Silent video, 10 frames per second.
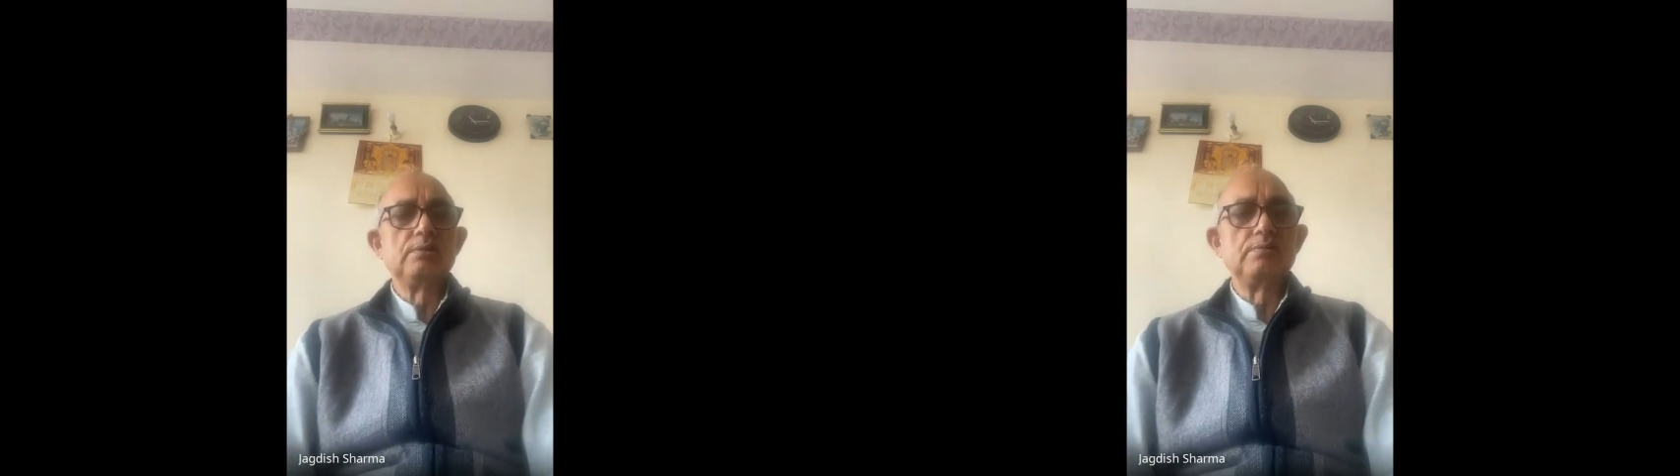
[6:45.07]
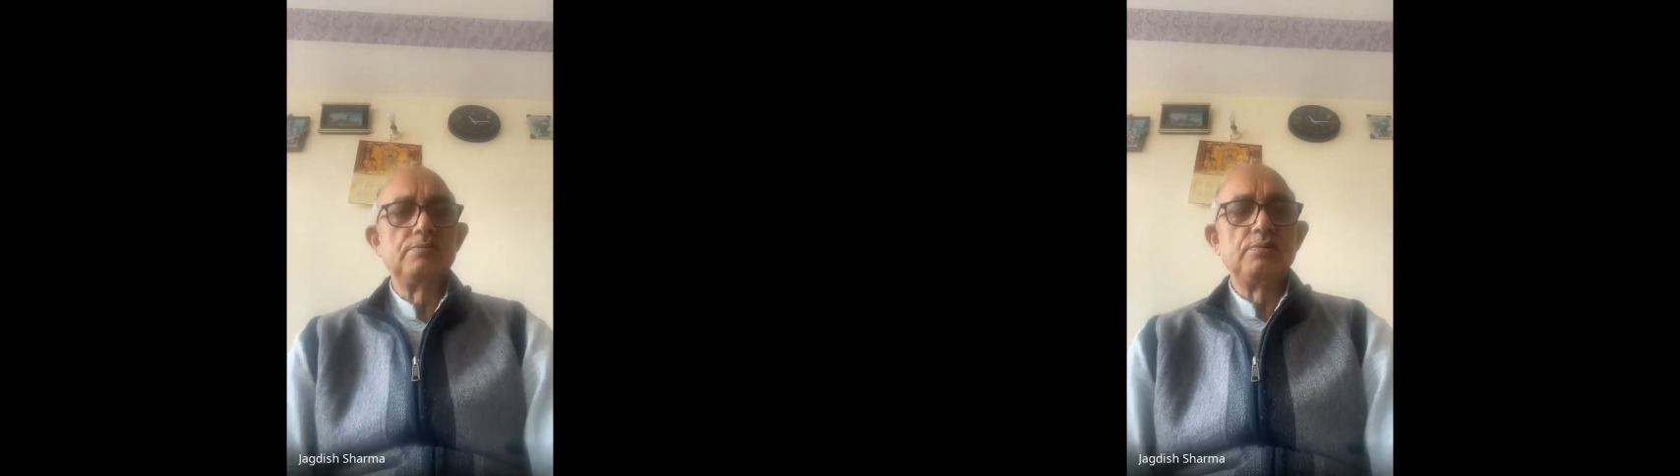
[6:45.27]

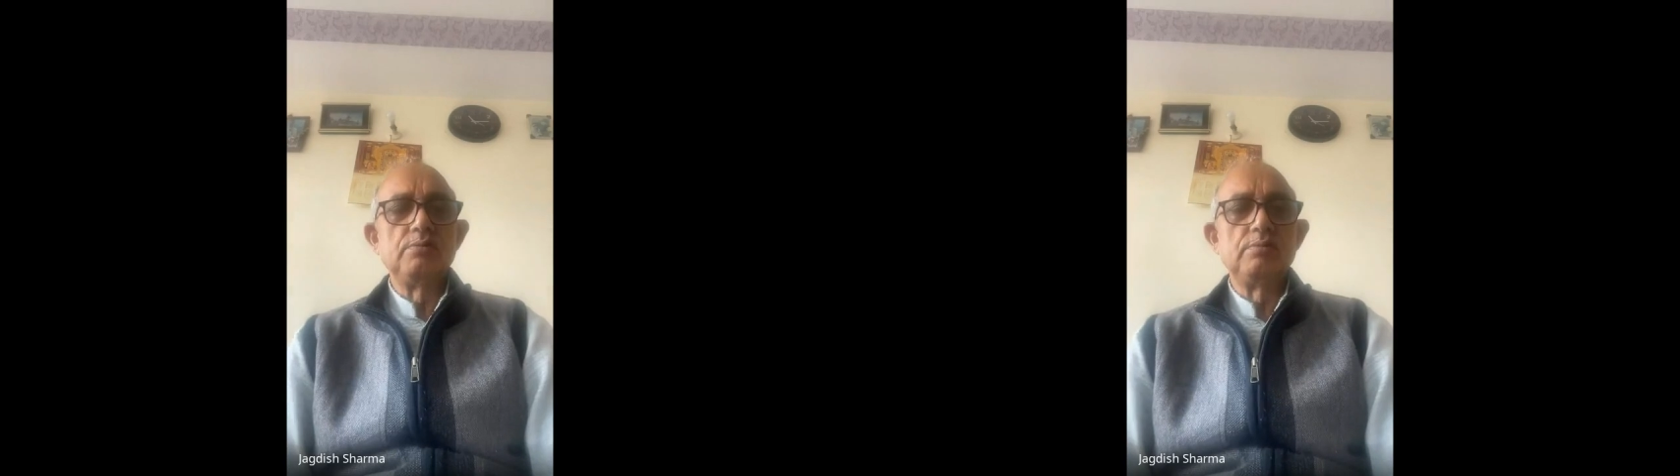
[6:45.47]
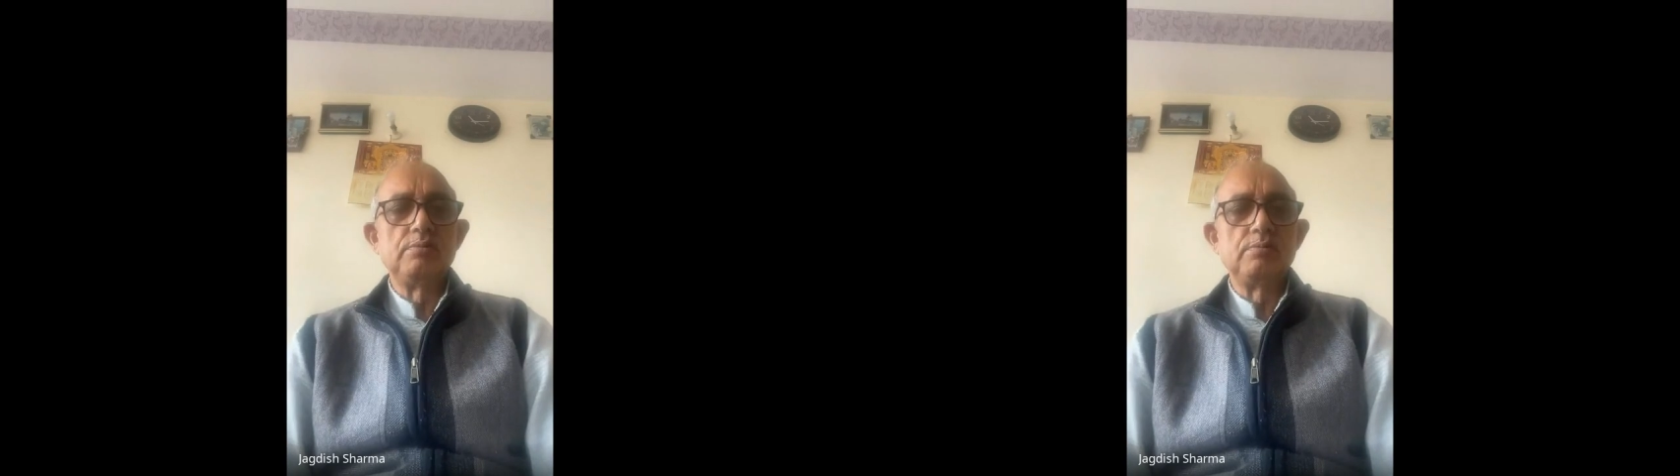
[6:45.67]

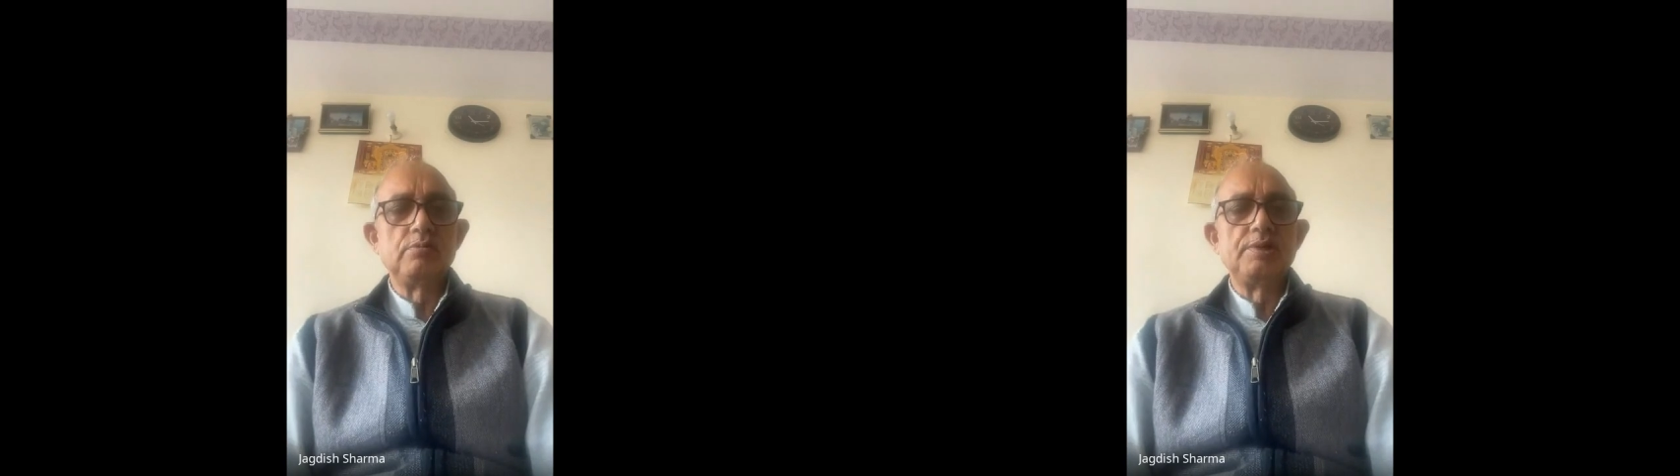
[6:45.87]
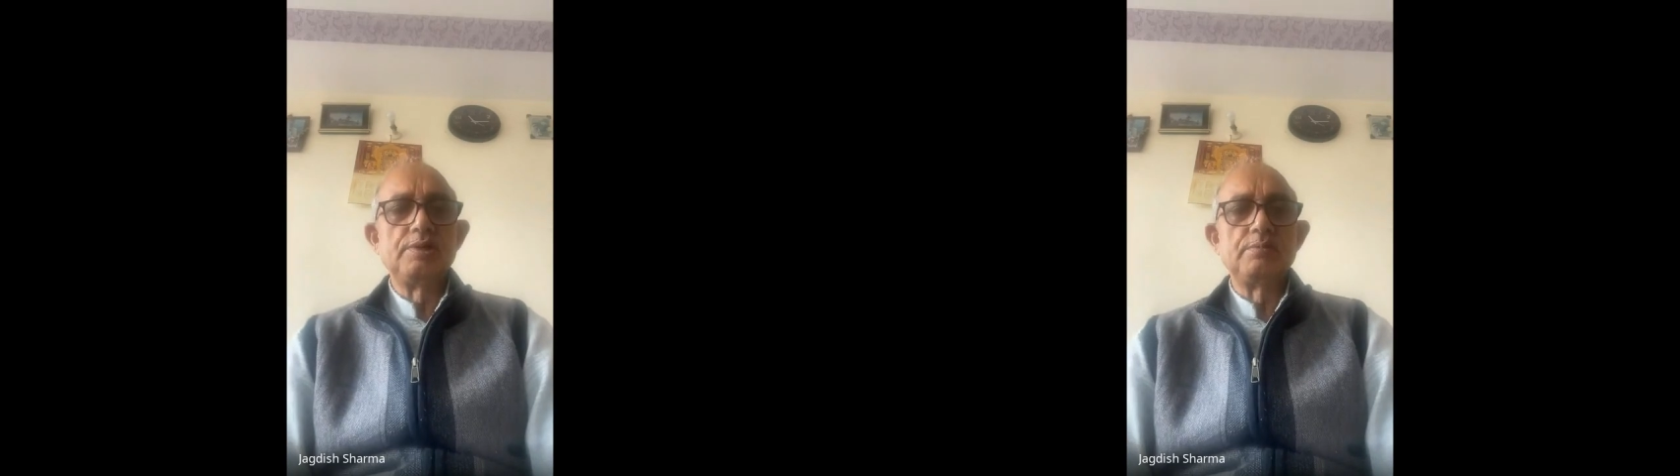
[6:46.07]

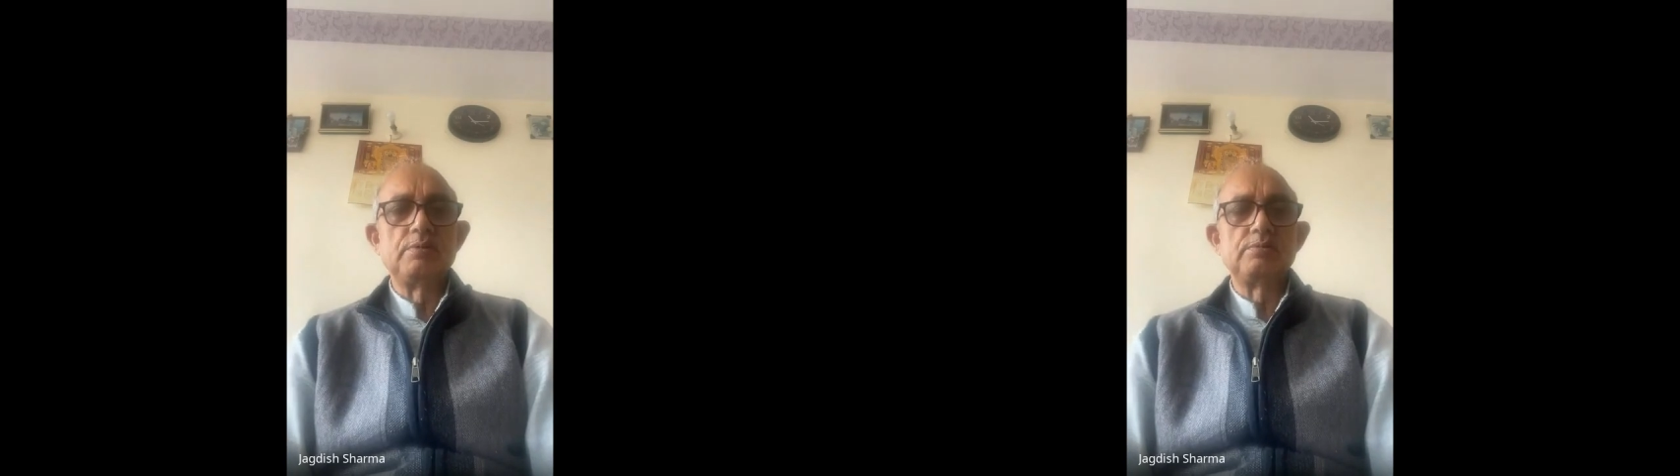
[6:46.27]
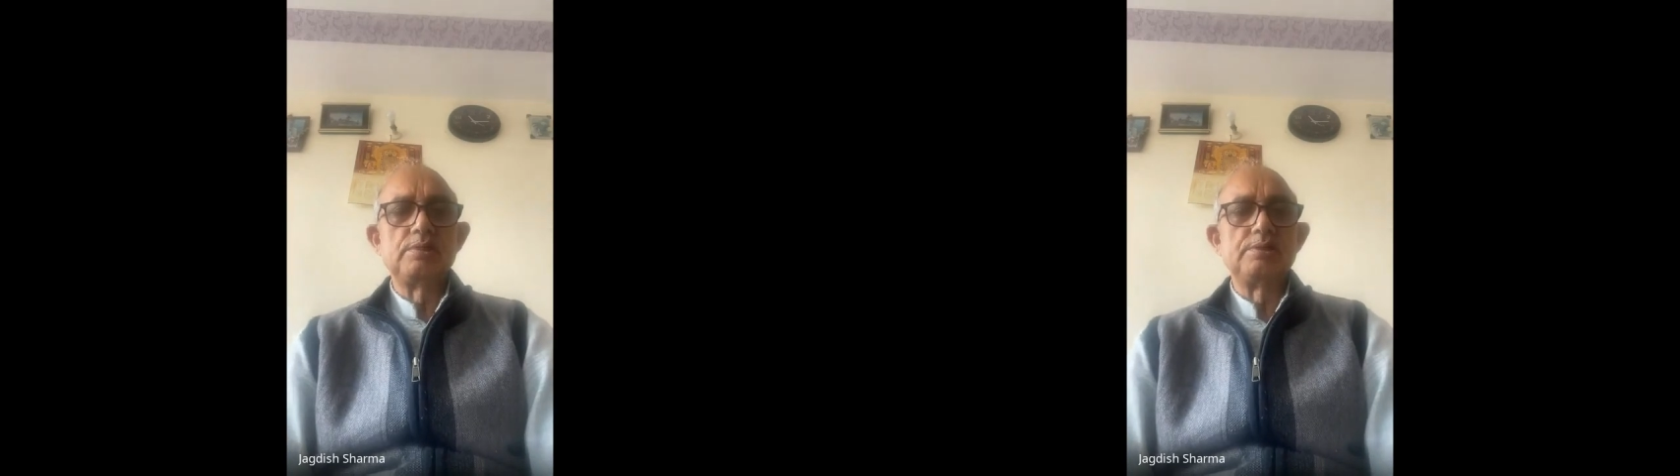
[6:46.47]
viewpoint
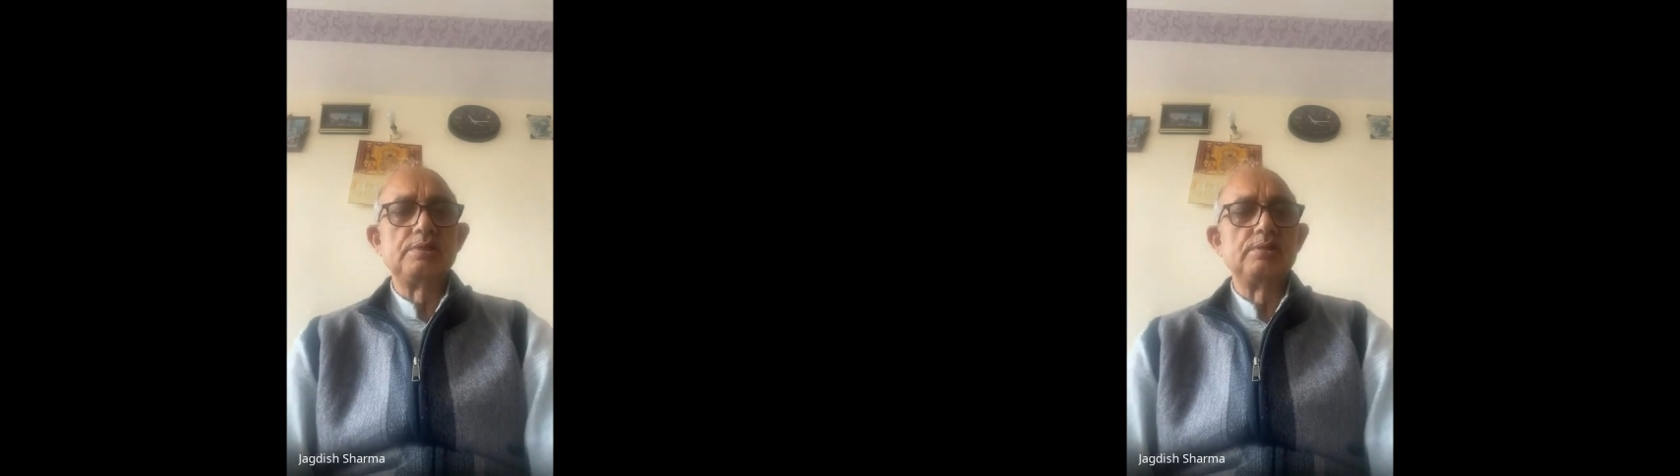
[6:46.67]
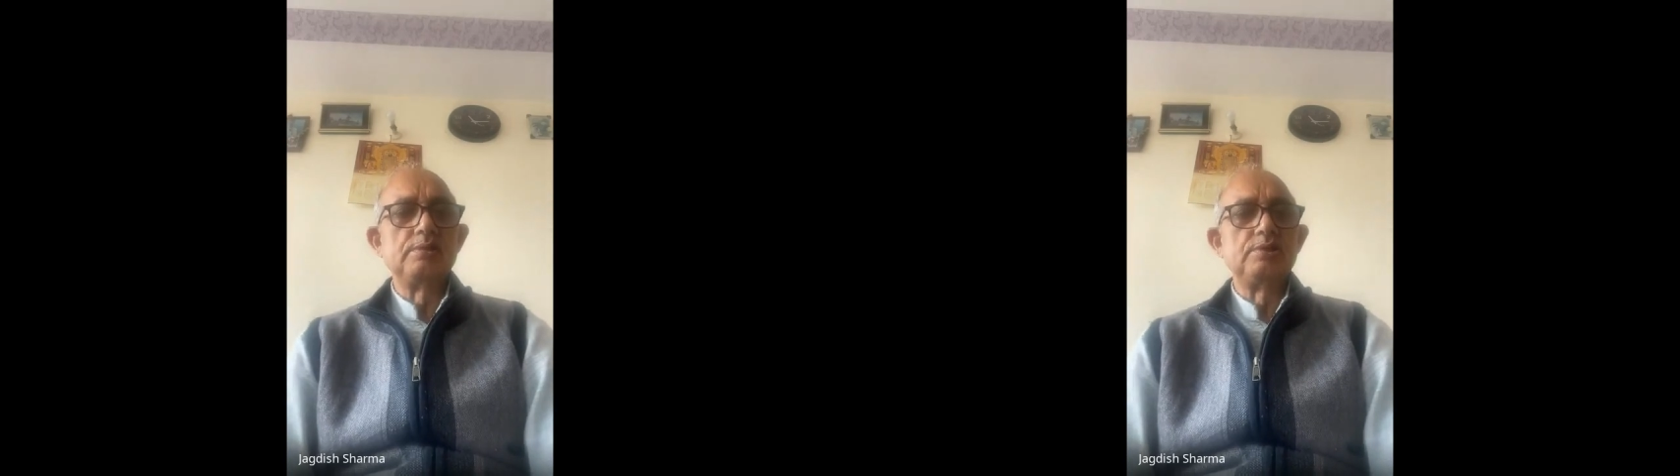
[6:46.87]
about certain